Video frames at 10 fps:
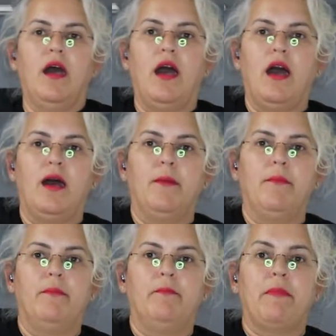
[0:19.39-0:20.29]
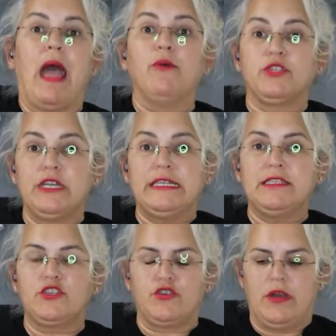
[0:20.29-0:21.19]
I was on
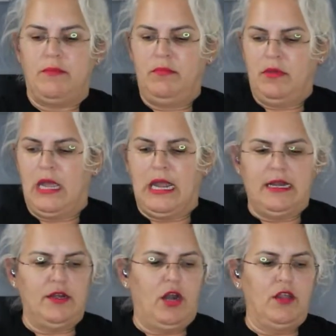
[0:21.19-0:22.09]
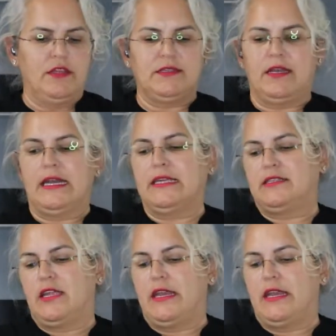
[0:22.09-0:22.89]
Instagram and all of a sudden I